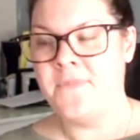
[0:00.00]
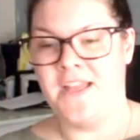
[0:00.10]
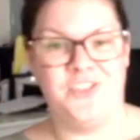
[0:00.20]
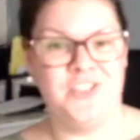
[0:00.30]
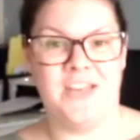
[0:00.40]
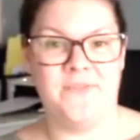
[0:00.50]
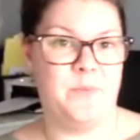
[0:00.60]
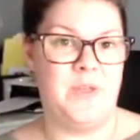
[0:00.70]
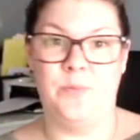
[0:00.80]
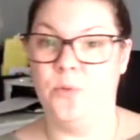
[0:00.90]
and just having
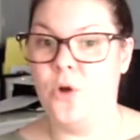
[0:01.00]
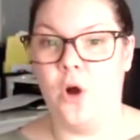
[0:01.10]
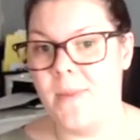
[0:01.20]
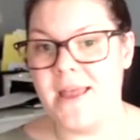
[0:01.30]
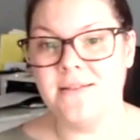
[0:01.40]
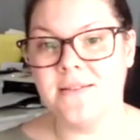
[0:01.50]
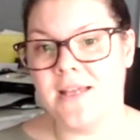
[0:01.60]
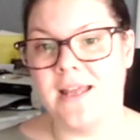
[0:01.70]
people comment